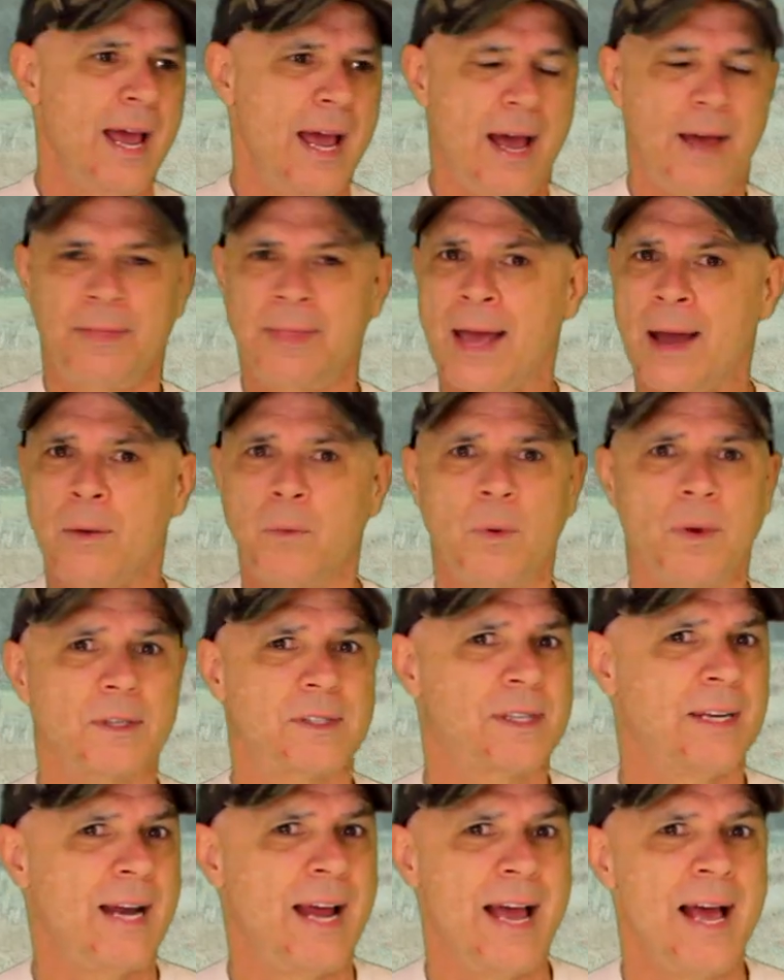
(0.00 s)
And that
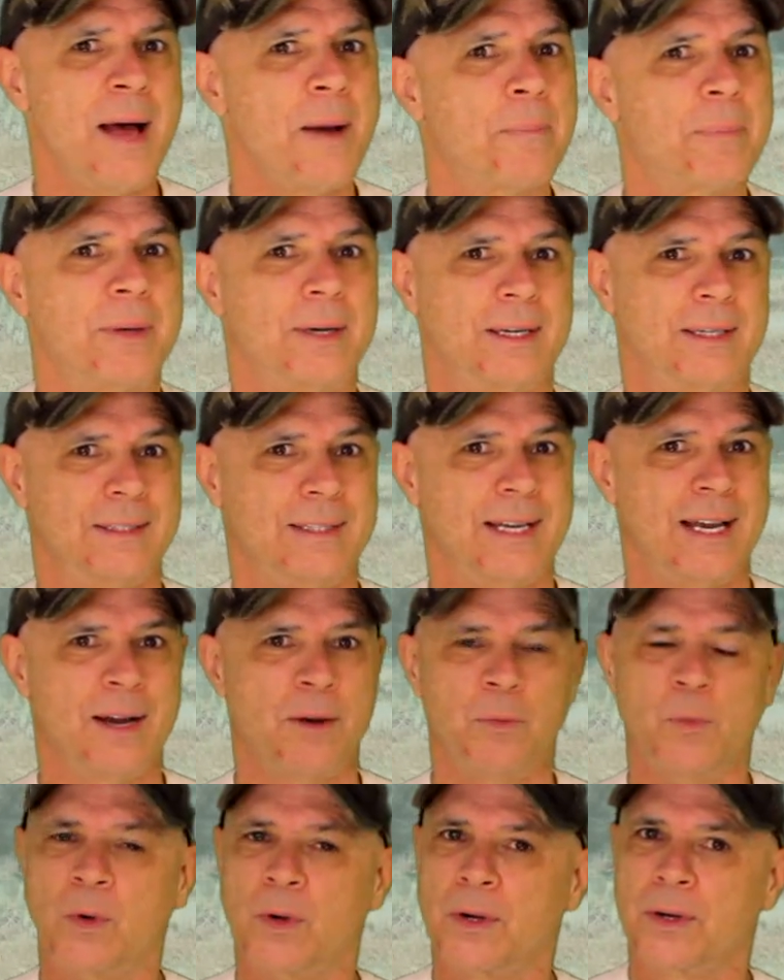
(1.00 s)
wasn't happening
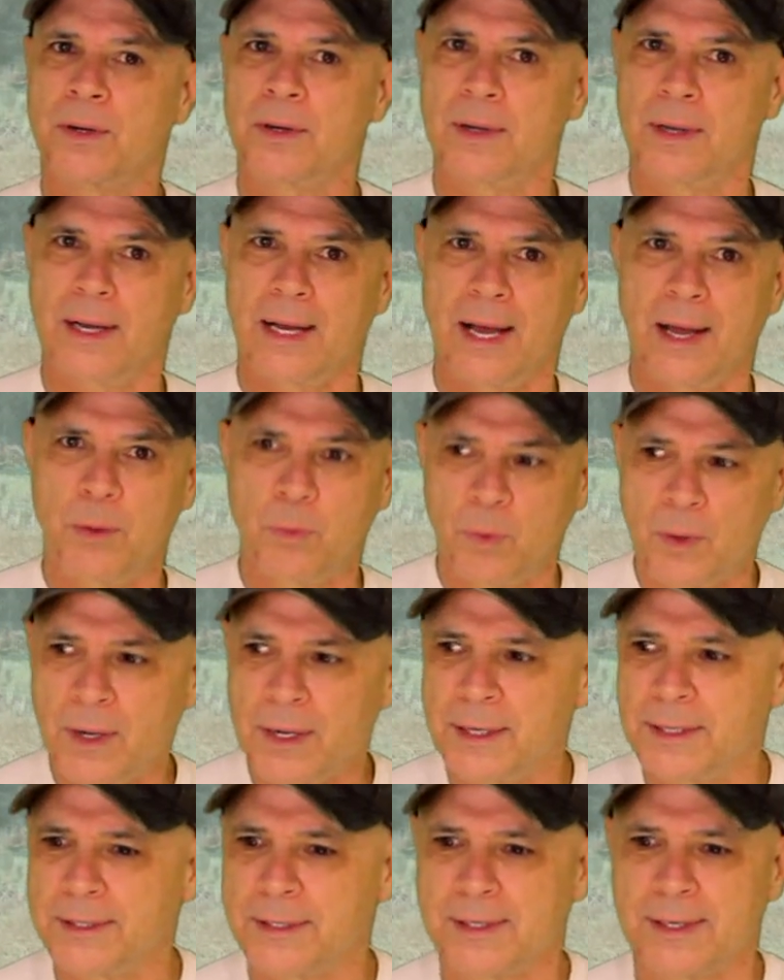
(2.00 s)
down where I
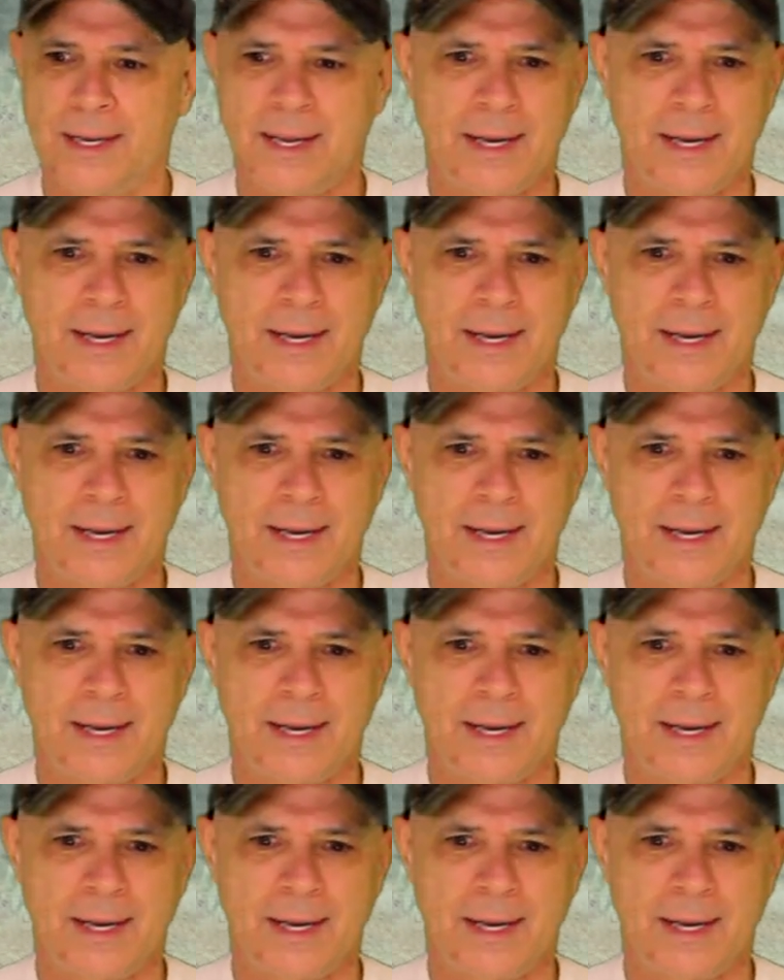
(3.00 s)
was,